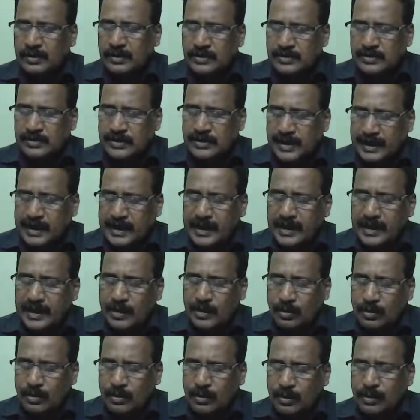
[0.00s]

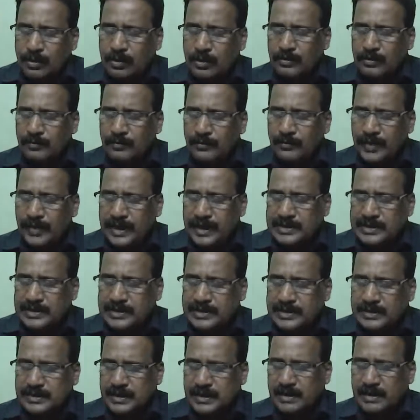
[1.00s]
Second row
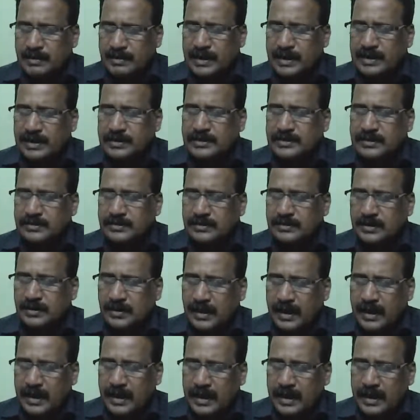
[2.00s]
first element
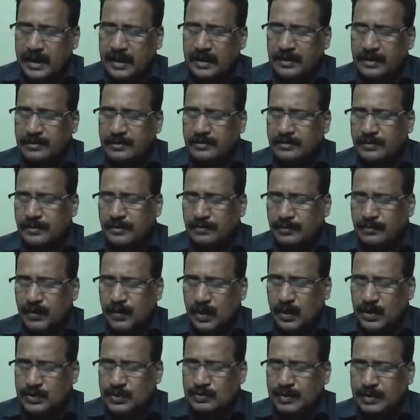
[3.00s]
k
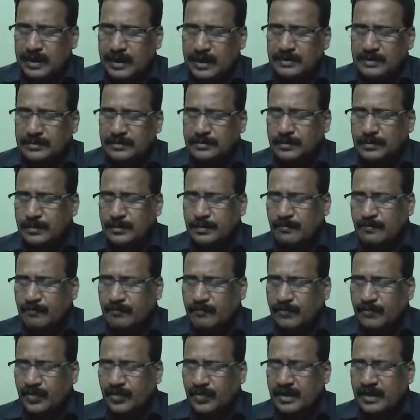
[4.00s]
plus 1.
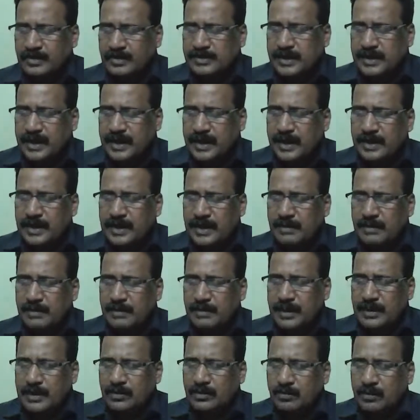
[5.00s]

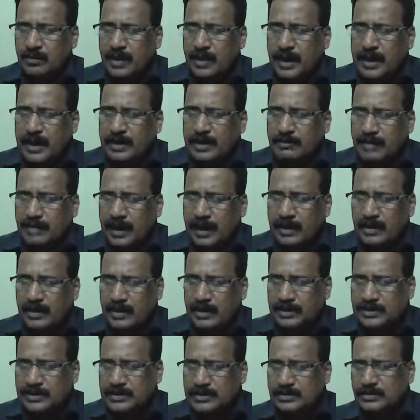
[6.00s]
Second element
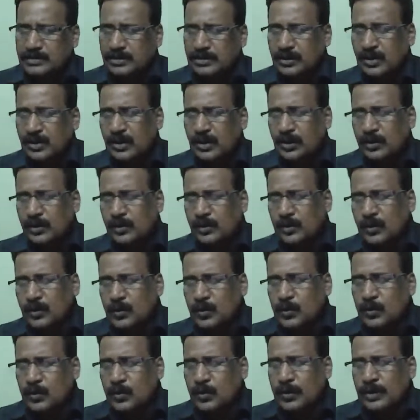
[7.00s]
1 minus
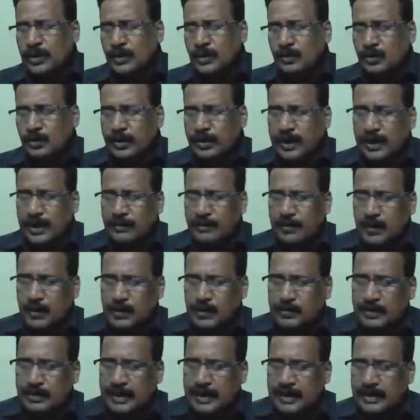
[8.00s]
2
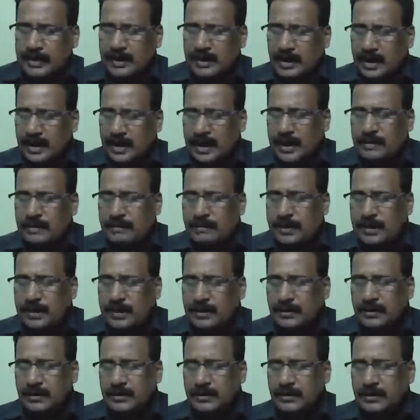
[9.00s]
into k plus 1.
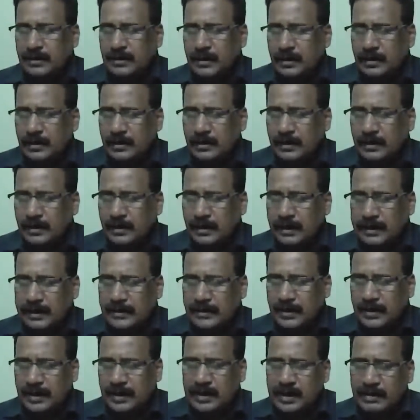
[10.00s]
I mean
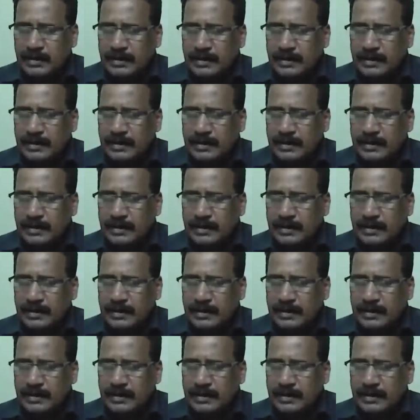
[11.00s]
in